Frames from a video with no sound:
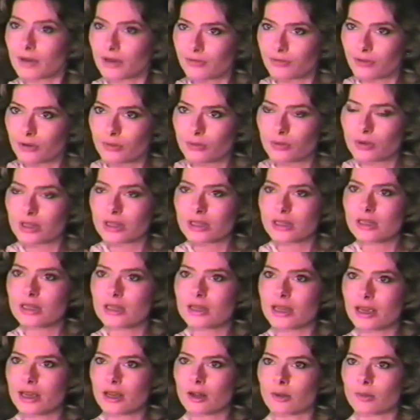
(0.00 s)
But if you really
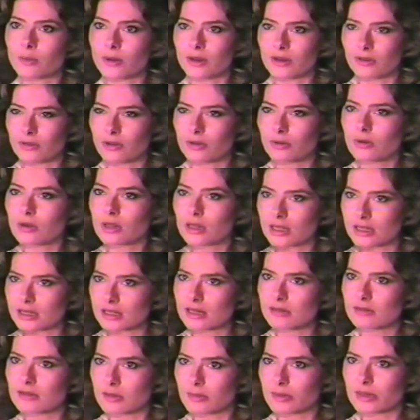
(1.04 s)
need help and if you
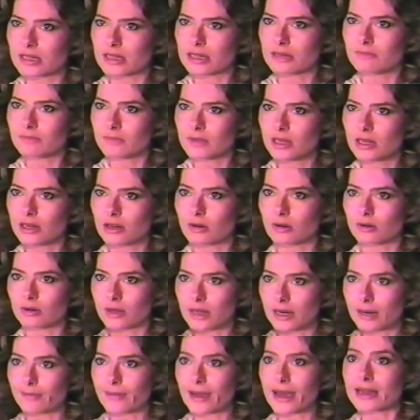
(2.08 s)
really seem to be, you
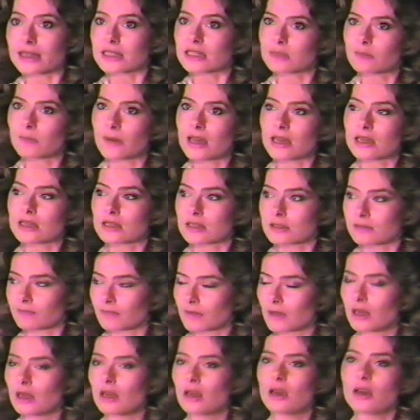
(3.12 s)
know, in a bad space,